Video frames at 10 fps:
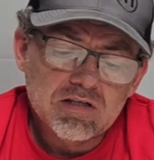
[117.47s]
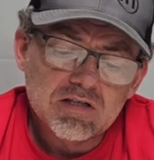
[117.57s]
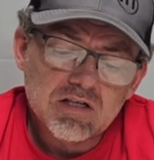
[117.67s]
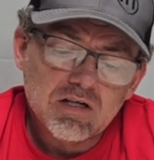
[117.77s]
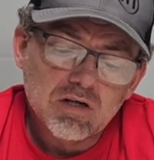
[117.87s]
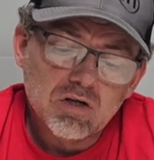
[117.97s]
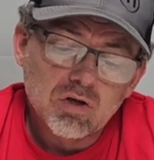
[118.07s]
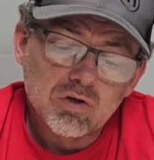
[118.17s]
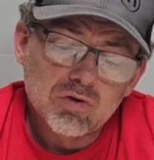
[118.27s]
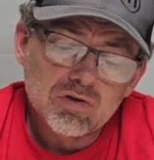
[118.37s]
is a little
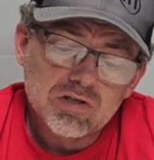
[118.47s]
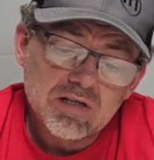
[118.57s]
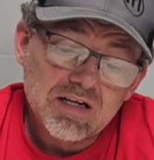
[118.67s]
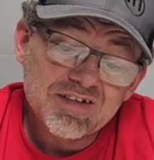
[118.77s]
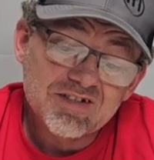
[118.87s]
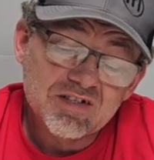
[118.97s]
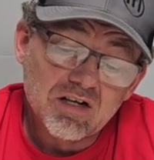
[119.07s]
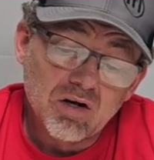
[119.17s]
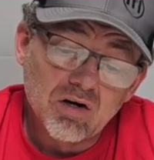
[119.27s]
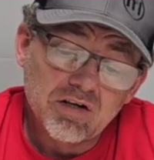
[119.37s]
loose, it's still
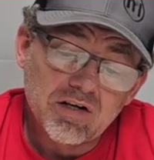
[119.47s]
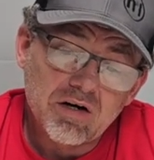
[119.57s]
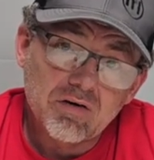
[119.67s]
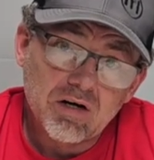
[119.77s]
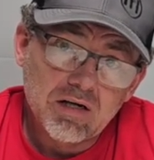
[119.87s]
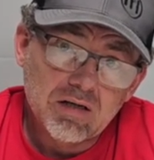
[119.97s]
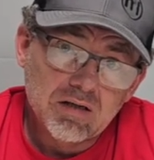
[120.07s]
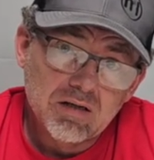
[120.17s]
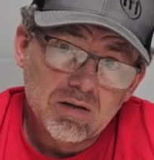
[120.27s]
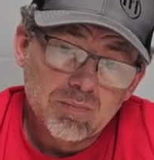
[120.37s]
on there, right?
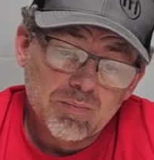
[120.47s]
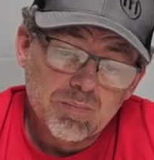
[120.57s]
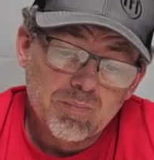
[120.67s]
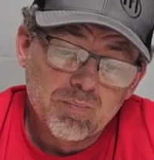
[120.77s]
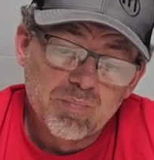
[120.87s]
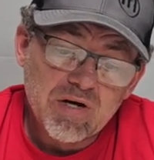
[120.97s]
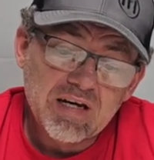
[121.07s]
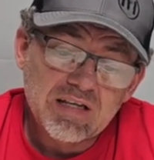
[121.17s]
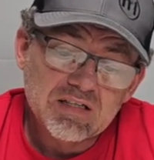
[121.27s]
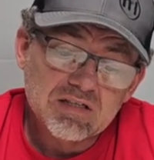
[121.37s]
But
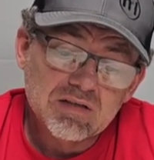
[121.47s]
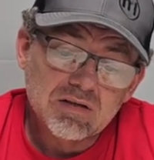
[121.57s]
it's